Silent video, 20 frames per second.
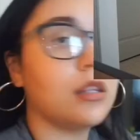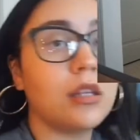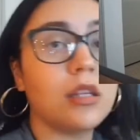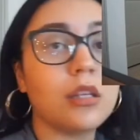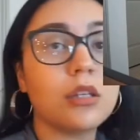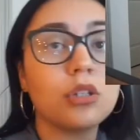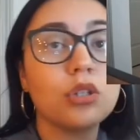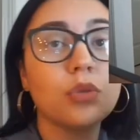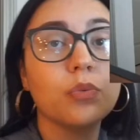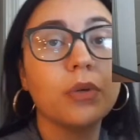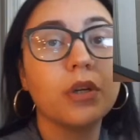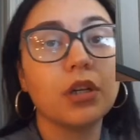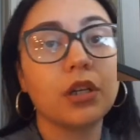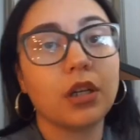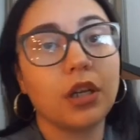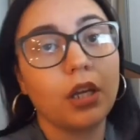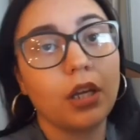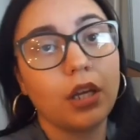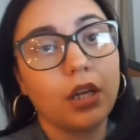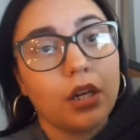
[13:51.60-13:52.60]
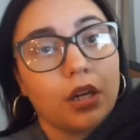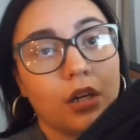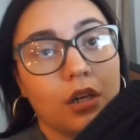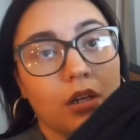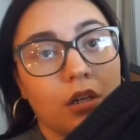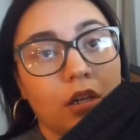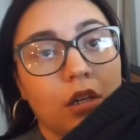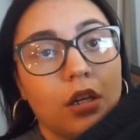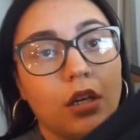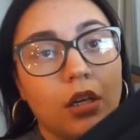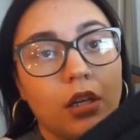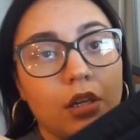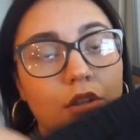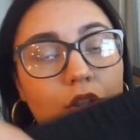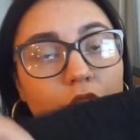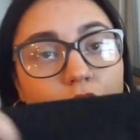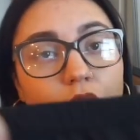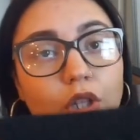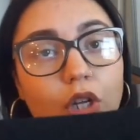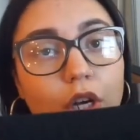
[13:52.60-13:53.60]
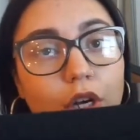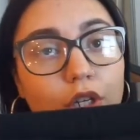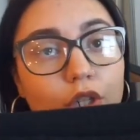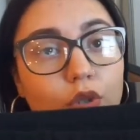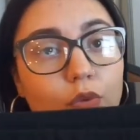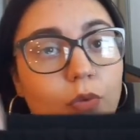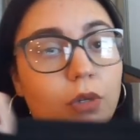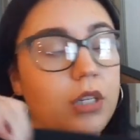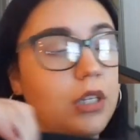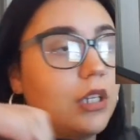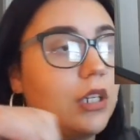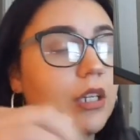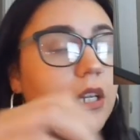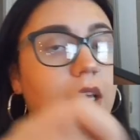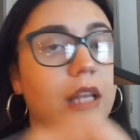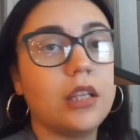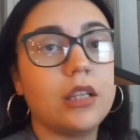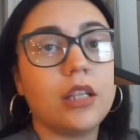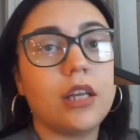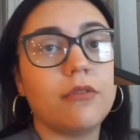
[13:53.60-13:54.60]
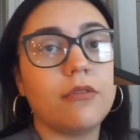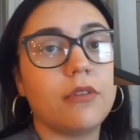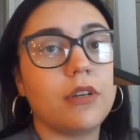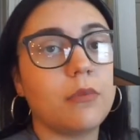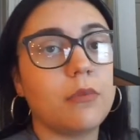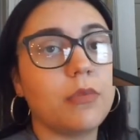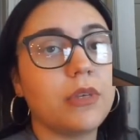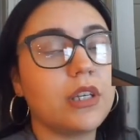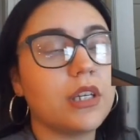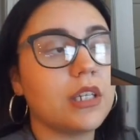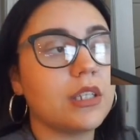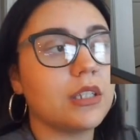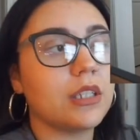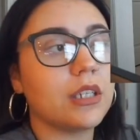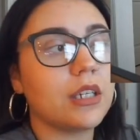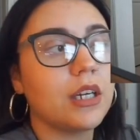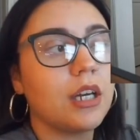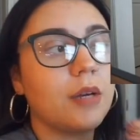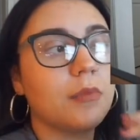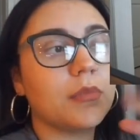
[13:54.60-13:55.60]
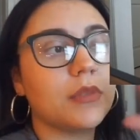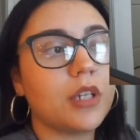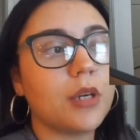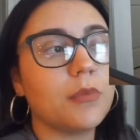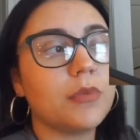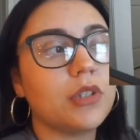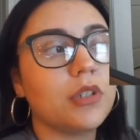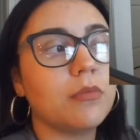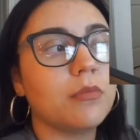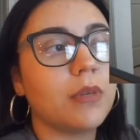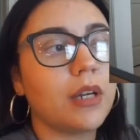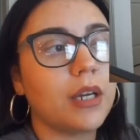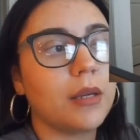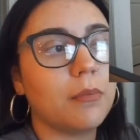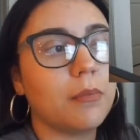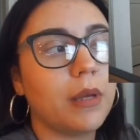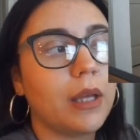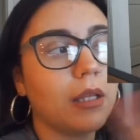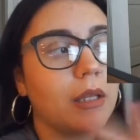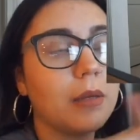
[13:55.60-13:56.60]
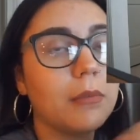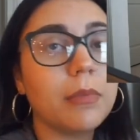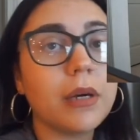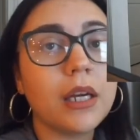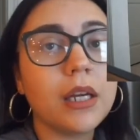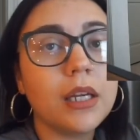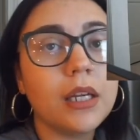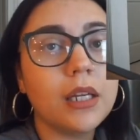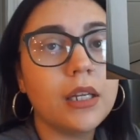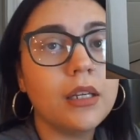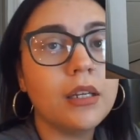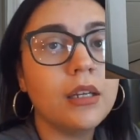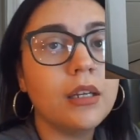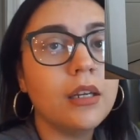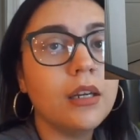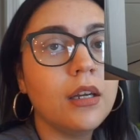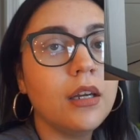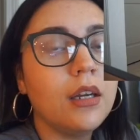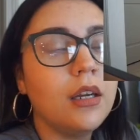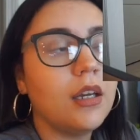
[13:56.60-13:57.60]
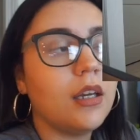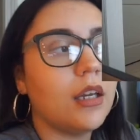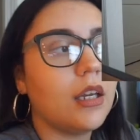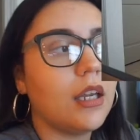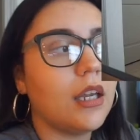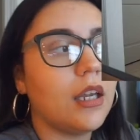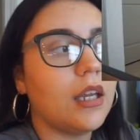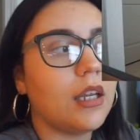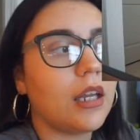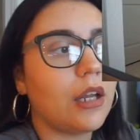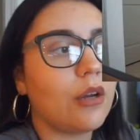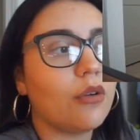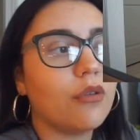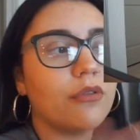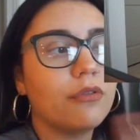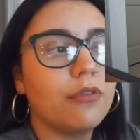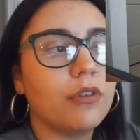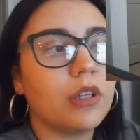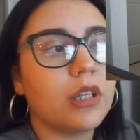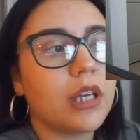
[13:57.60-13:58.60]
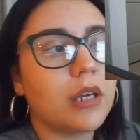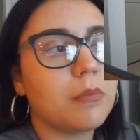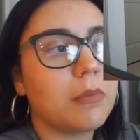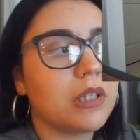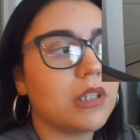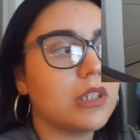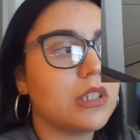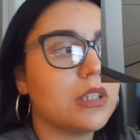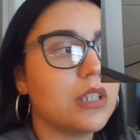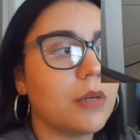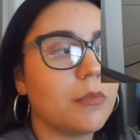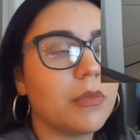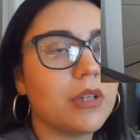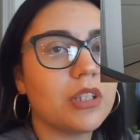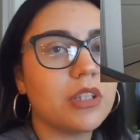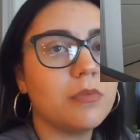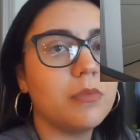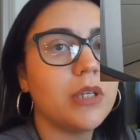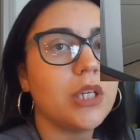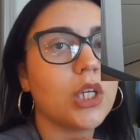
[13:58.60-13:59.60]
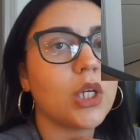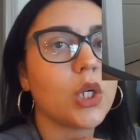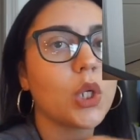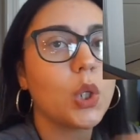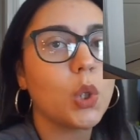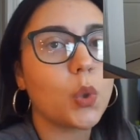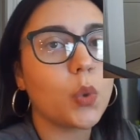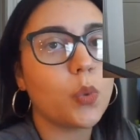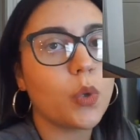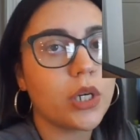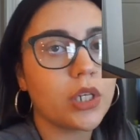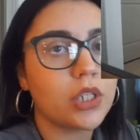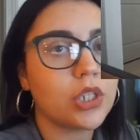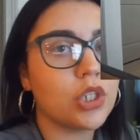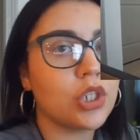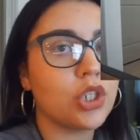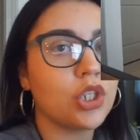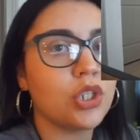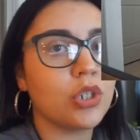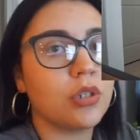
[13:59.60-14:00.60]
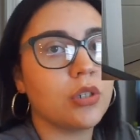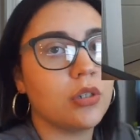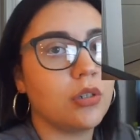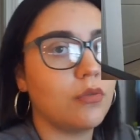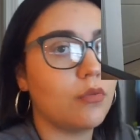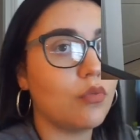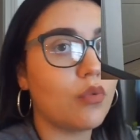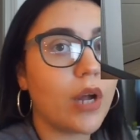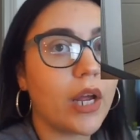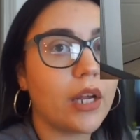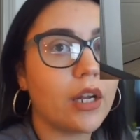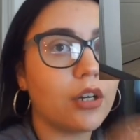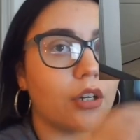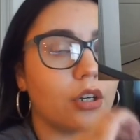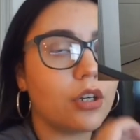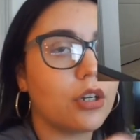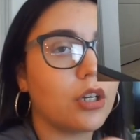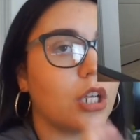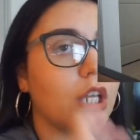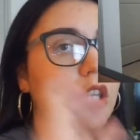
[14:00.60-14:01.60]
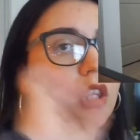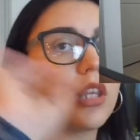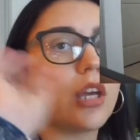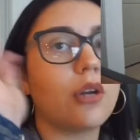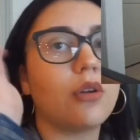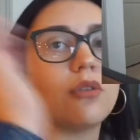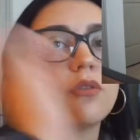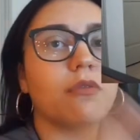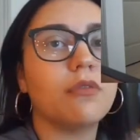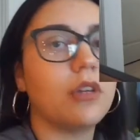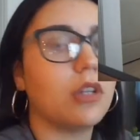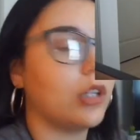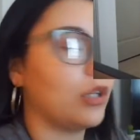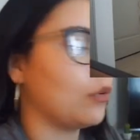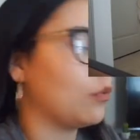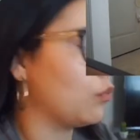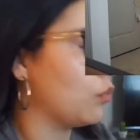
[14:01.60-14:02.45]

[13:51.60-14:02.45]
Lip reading: this one here, the large one, and I love it because it comes up to my belly button and I don't feel like my stomach's being crushed right underneath. I don't feel it